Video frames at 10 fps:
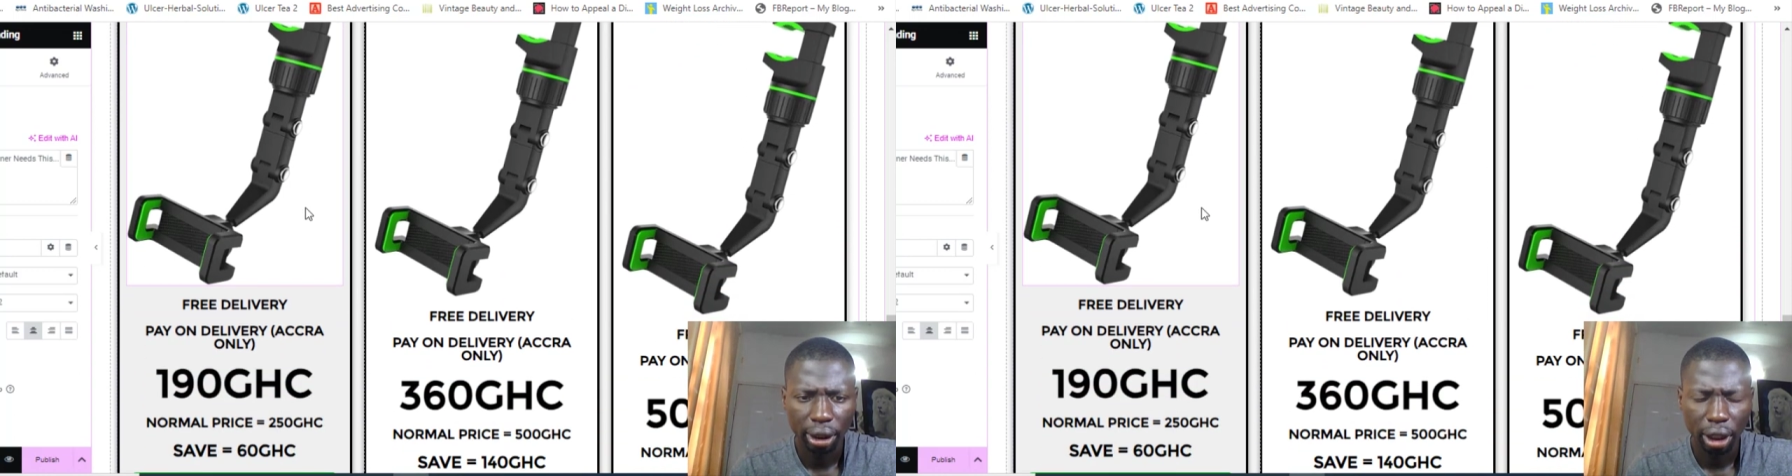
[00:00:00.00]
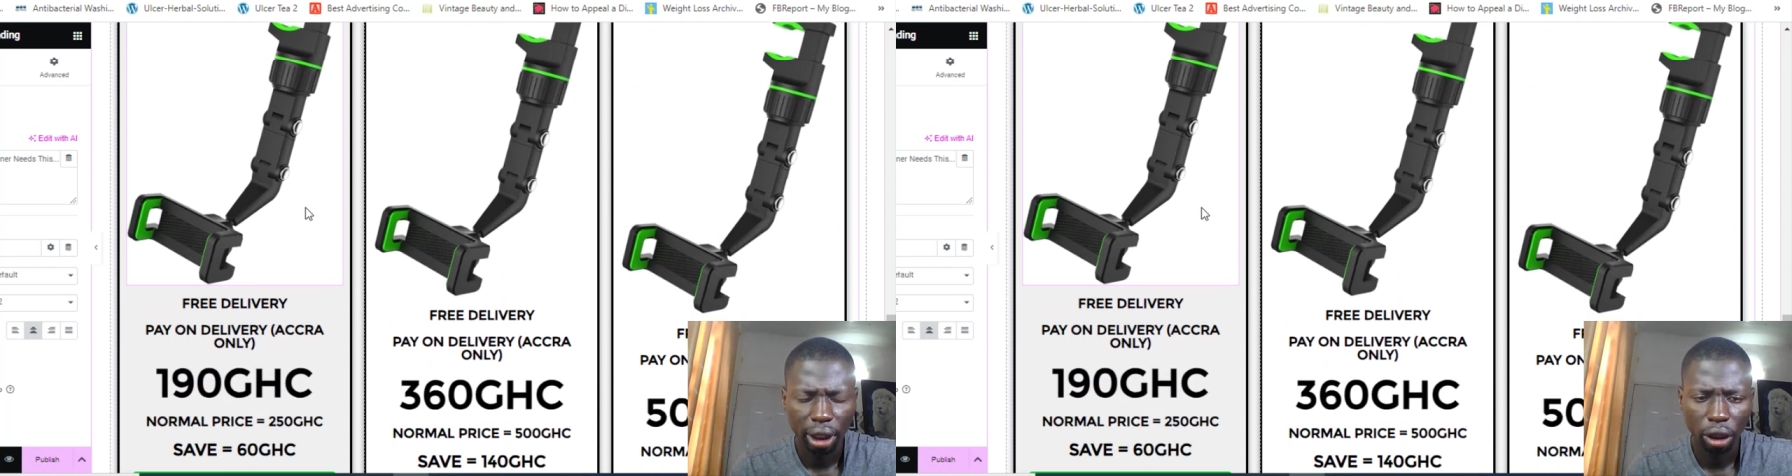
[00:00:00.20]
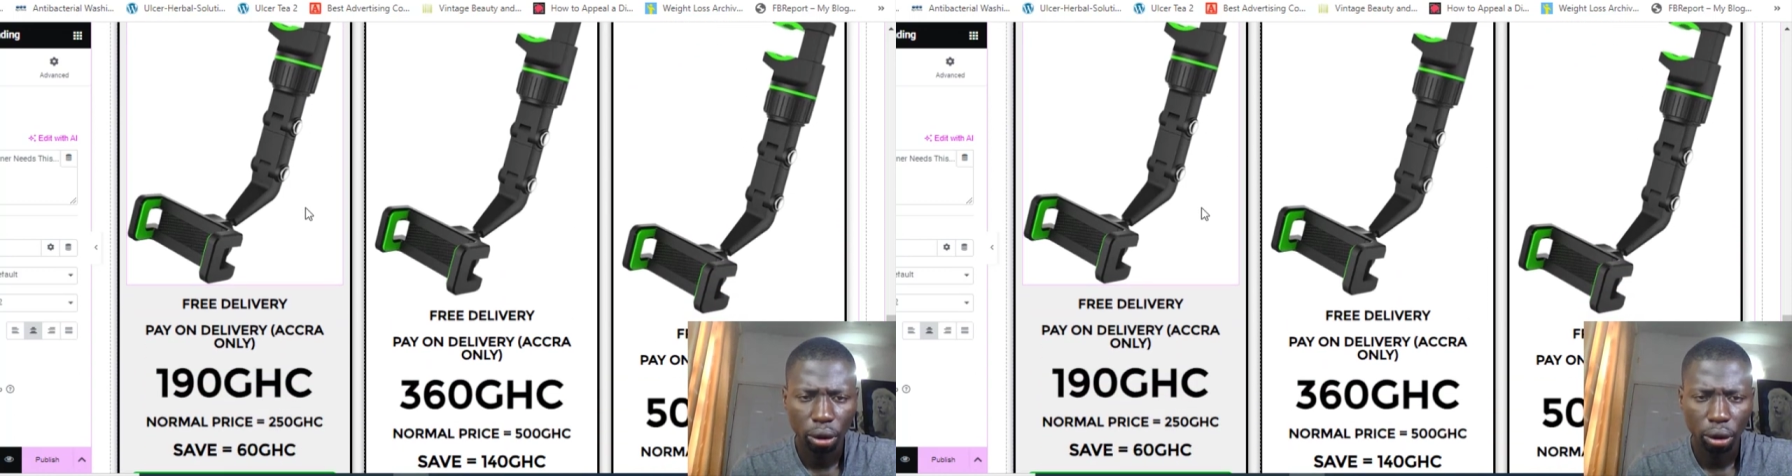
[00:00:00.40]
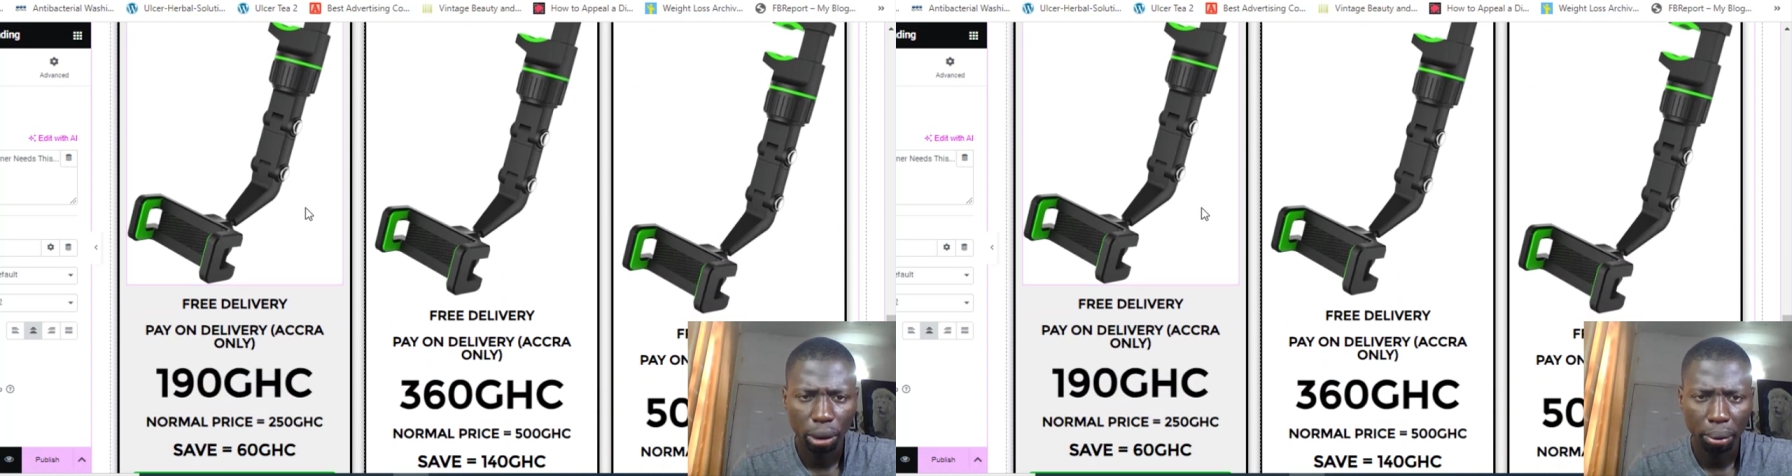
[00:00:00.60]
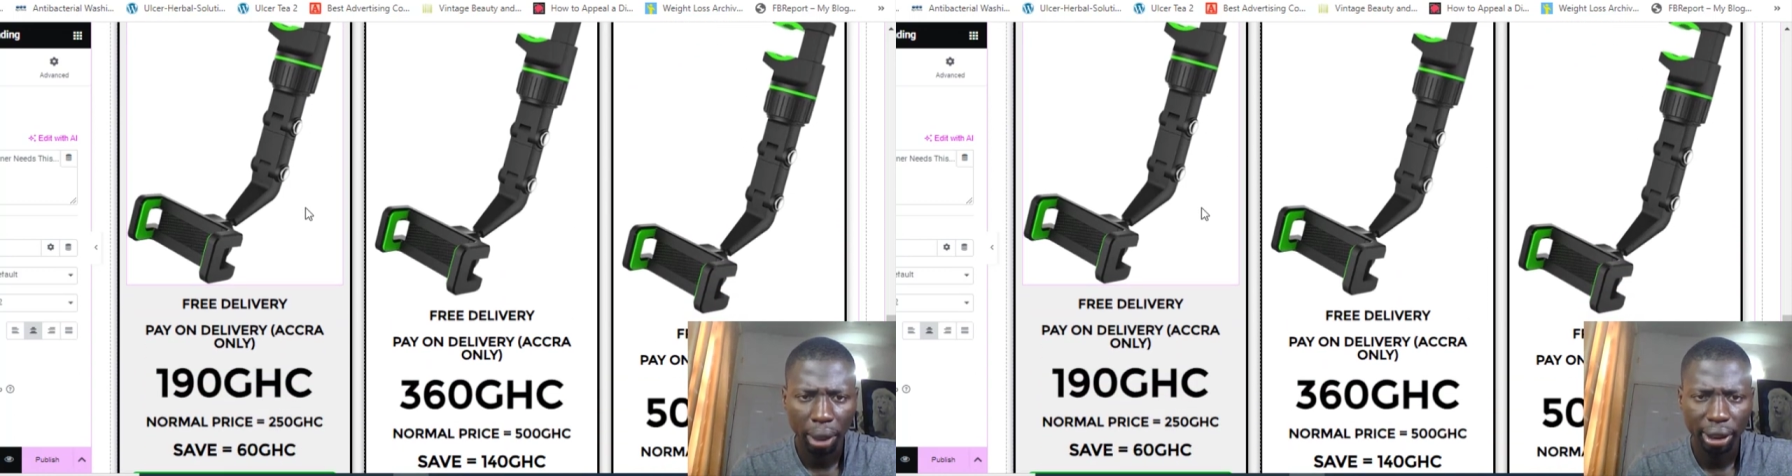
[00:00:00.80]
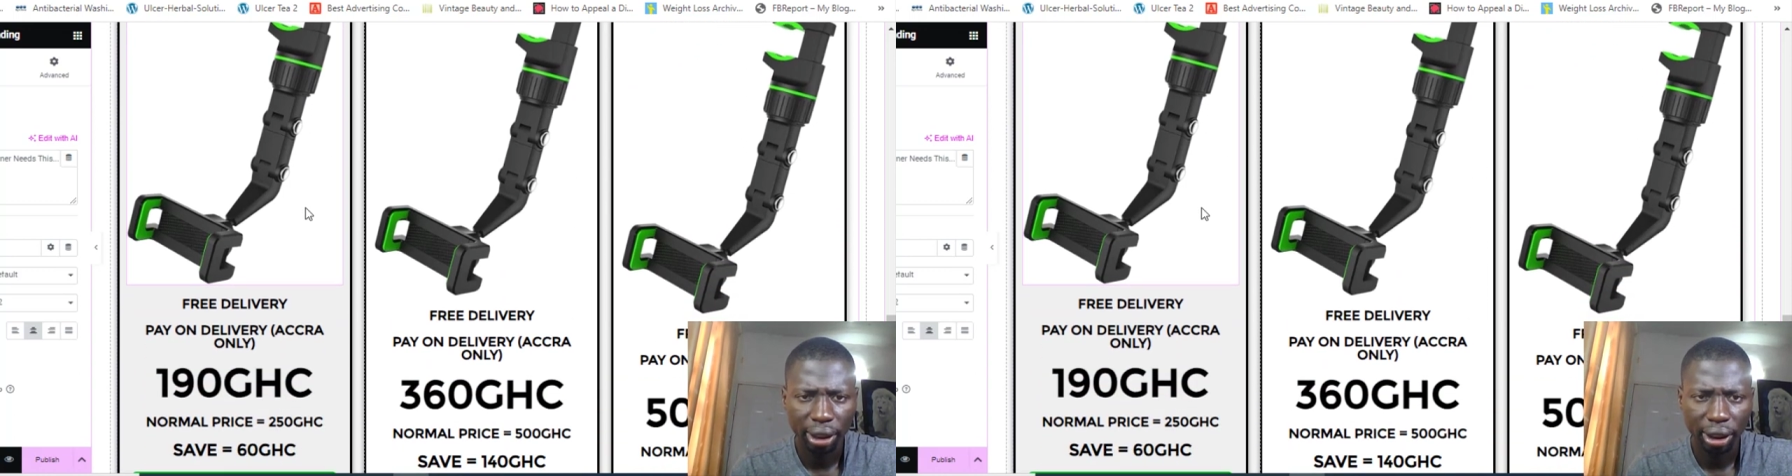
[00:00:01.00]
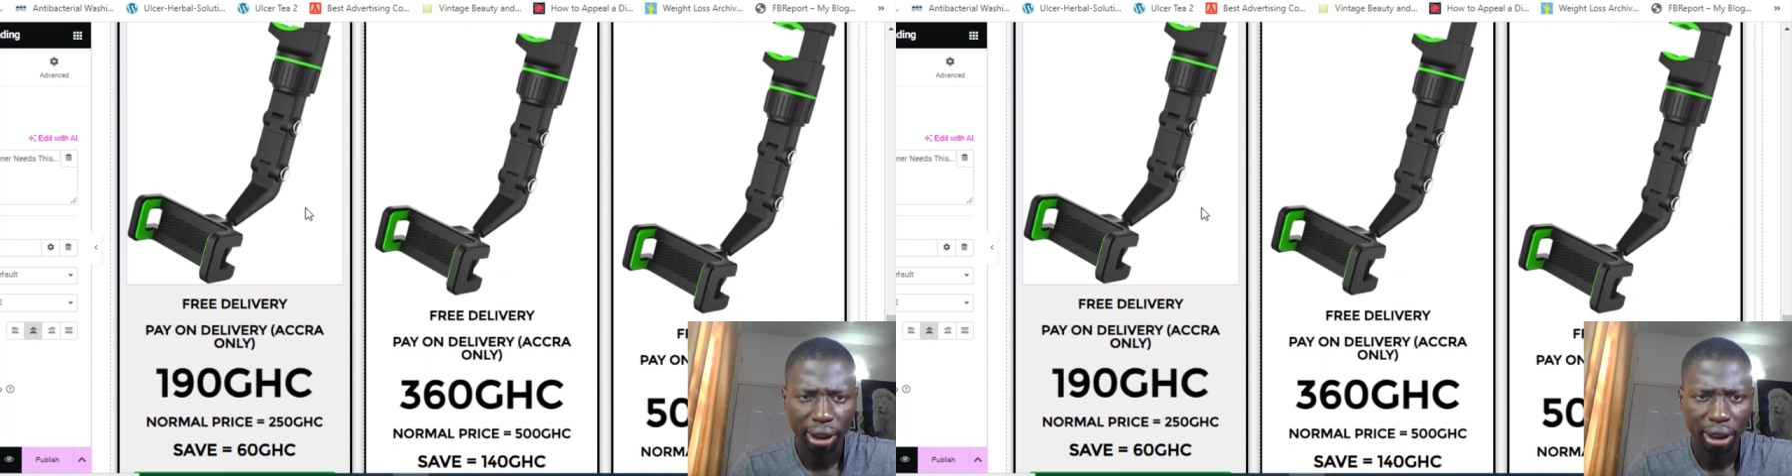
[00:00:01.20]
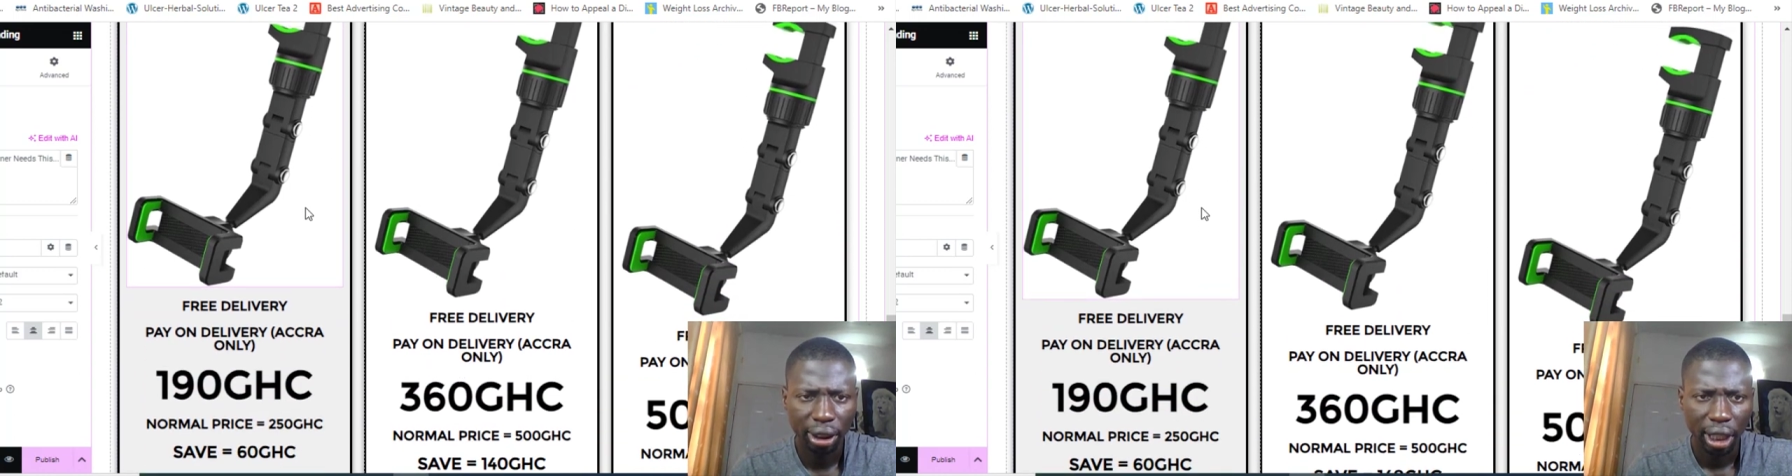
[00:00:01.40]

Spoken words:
include the prices,